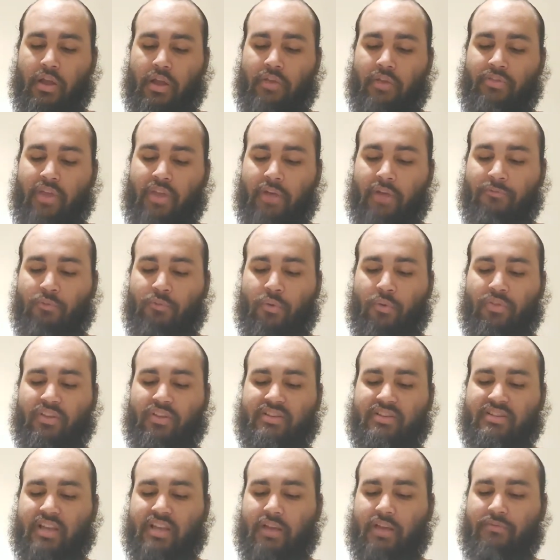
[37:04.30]
Therefore,
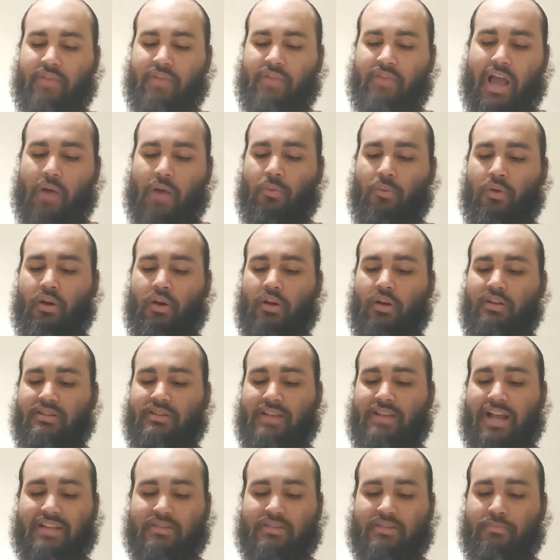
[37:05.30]
thus saith Yahweh
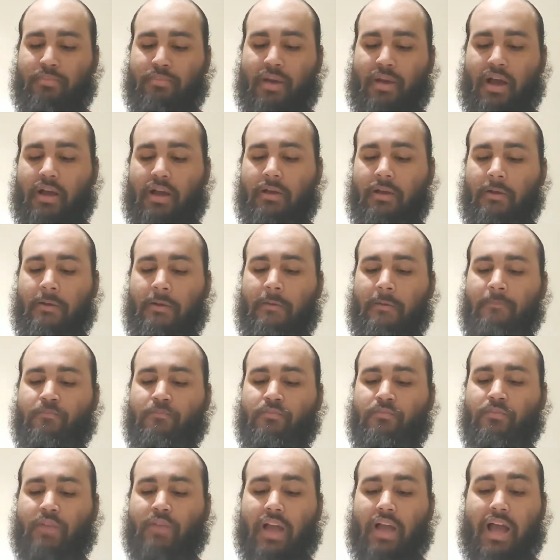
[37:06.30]
Tazabah,
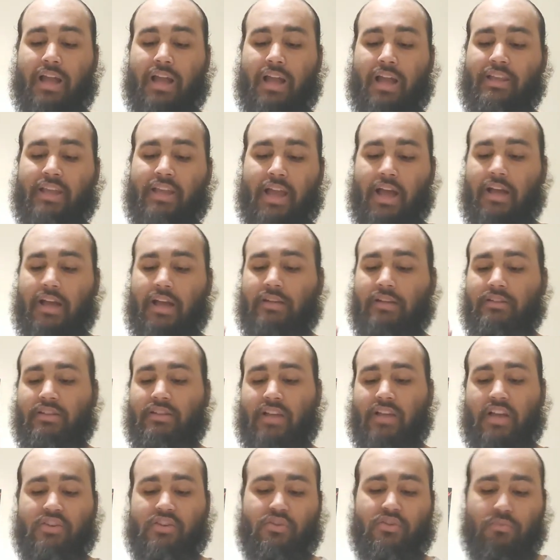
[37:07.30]
Aliyah
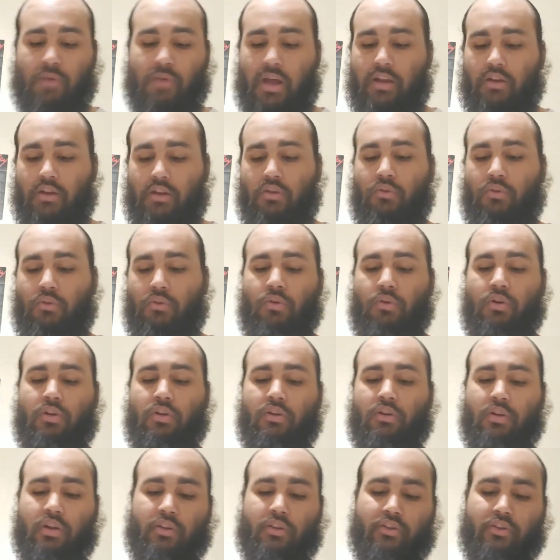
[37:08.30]
Yasharahla, or
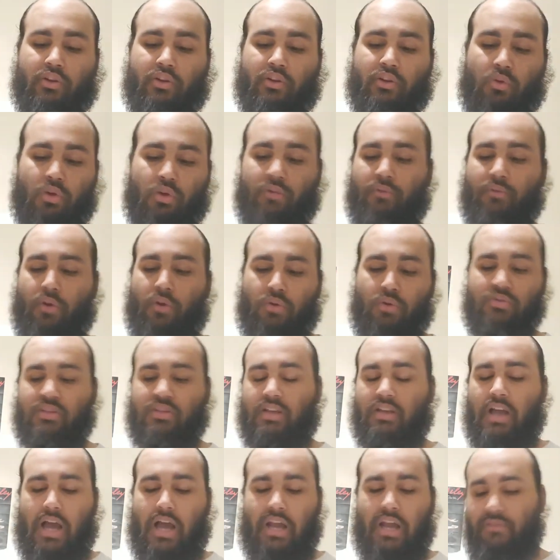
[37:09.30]
the Lord of hosts, the
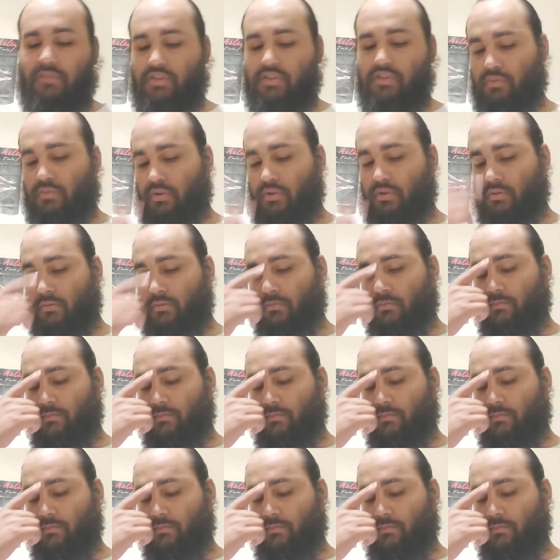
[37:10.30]
God of Israel.